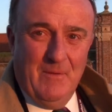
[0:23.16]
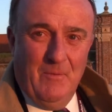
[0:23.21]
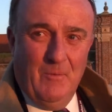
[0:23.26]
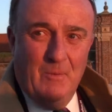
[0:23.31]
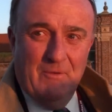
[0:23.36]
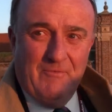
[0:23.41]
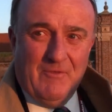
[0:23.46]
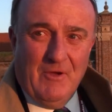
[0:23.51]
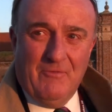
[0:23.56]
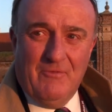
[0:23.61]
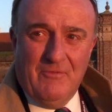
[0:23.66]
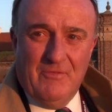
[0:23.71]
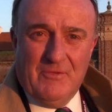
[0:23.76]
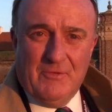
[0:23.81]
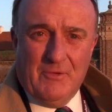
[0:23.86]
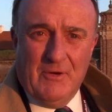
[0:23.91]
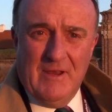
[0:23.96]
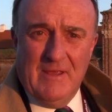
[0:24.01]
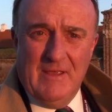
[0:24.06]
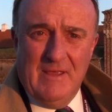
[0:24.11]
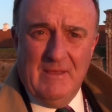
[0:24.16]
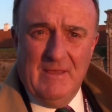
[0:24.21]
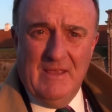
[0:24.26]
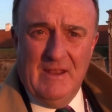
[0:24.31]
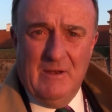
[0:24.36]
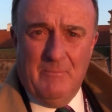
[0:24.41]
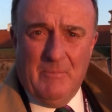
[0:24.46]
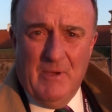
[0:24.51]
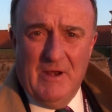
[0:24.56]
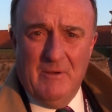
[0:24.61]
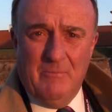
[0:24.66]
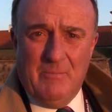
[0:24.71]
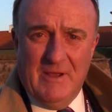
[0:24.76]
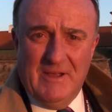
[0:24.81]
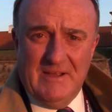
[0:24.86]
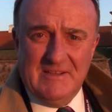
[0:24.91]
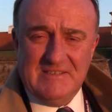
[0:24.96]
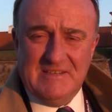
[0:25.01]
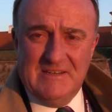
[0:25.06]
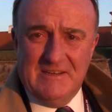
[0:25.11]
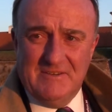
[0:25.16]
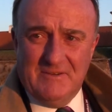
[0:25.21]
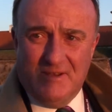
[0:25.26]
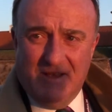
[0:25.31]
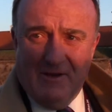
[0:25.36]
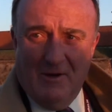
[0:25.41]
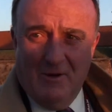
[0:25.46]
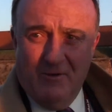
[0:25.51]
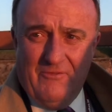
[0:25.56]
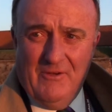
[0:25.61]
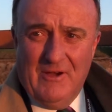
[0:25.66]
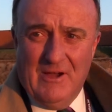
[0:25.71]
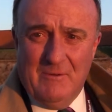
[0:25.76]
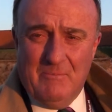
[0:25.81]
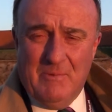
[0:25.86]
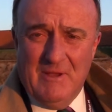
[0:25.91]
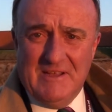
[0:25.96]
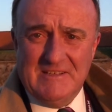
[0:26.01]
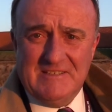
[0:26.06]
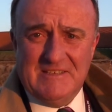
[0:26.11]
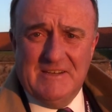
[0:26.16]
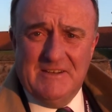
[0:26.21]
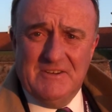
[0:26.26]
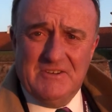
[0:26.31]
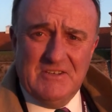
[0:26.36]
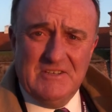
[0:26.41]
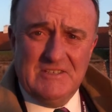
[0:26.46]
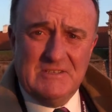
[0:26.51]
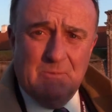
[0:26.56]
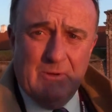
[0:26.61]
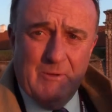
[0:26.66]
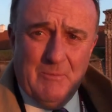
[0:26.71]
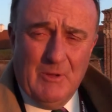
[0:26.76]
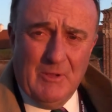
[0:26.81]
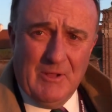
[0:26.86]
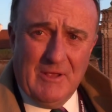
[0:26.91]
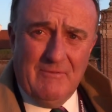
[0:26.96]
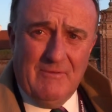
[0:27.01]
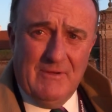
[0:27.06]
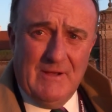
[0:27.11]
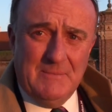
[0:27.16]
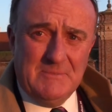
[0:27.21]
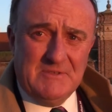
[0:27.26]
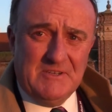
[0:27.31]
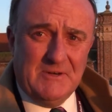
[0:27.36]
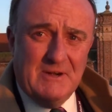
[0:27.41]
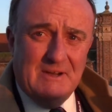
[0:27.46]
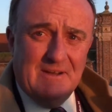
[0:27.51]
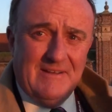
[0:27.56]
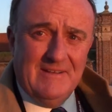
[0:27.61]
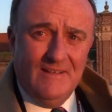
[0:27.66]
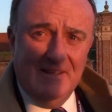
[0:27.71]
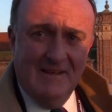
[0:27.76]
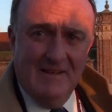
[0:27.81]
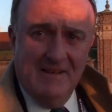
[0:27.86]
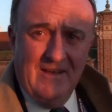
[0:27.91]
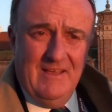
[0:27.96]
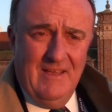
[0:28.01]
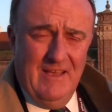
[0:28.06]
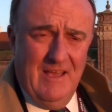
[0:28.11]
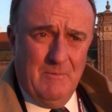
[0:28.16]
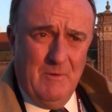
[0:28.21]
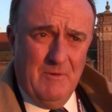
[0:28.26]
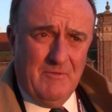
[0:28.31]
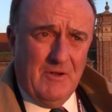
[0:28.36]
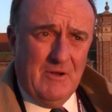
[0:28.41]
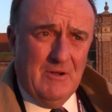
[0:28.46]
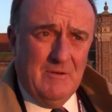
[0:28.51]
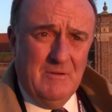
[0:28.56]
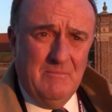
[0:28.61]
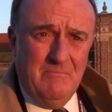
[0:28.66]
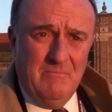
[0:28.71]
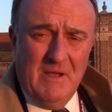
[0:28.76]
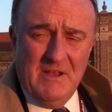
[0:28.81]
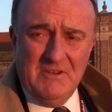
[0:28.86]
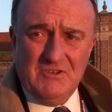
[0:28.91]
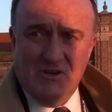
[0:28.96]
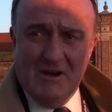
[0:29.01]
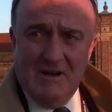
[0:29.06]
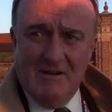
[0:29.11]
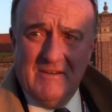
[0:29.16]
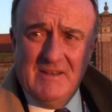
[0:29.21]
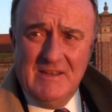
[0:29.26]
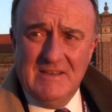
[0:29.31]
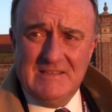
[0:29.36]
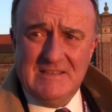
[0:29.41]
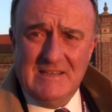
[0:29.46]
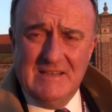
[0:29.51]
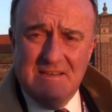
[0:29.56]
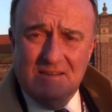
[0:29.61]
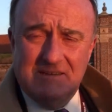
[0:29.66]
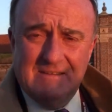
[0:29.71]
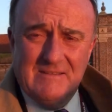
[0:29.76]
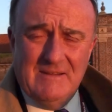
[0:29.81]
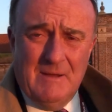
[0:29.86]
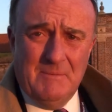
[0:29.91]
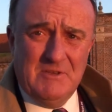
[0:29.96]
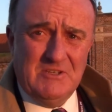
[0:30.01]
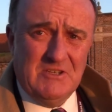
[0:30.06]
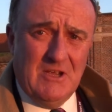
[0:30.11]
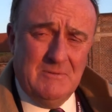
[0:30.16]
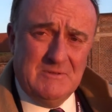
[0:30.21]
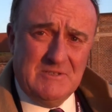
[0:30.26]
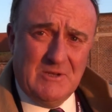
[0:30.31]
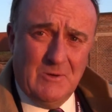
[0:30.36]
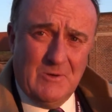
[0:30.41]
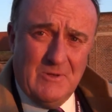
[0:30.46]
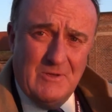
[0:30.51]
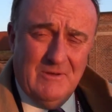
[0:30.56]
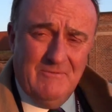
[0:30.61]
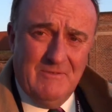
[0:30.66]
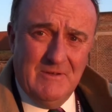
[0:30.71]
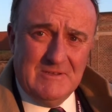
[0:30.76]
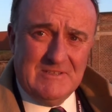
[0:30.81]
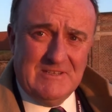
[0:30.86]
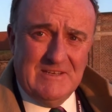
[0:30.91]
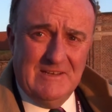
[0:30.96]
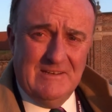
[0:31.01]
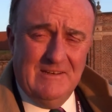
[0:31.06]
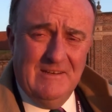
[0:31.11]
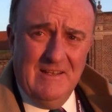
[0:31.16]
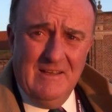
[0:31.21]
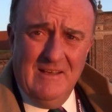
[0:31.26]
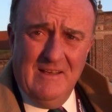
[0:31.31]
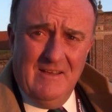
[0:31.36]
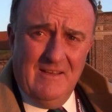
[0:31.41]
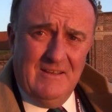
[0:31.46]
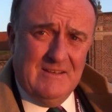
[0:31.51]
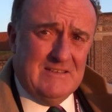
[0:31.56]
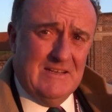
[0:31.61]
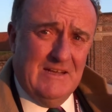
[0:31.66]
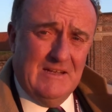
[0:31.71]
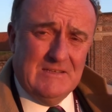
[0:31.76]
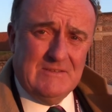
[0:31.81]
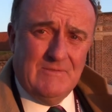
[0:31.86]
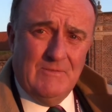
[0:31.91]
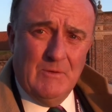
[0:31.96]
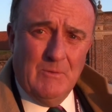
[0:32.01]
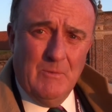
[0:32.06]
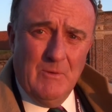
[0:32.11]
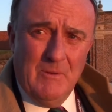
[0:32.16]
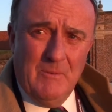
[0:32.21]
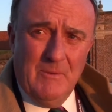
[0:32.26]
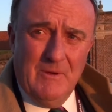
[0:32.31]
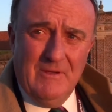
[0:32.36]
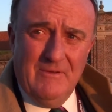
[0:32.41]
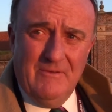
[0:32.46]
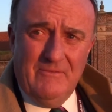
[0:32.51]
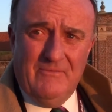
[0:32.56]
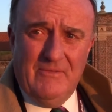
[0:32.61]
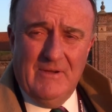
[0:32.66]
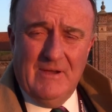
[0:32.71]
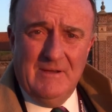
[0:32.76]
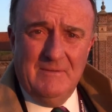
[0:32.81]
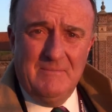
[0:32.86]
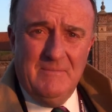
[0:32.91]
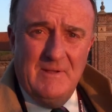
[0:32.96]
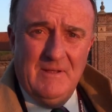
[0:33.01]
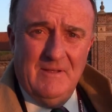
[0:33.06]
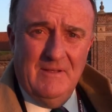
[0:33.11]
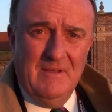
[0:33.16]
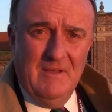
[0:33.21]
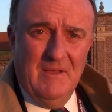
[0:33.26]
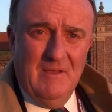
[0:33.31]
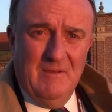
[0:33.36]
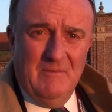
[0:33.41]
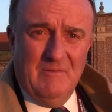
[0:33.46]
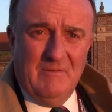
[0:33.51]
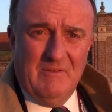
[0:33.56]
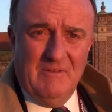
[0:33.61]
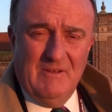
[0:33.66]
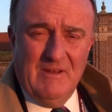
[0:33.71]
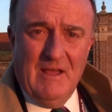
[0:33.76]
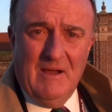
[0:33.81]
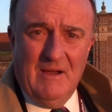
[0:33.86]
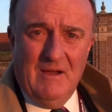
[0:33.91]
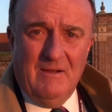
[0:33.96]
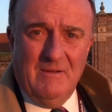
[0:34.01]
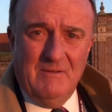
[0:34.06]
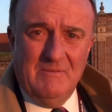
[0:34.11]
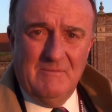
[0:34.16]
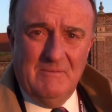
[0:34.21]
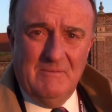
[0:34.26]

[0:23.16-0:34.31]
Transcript: We've got three independent power sta- coal-fired power stations we're building farms around we've got a major R&D centre up at James Cook University in Townsville where we've um, now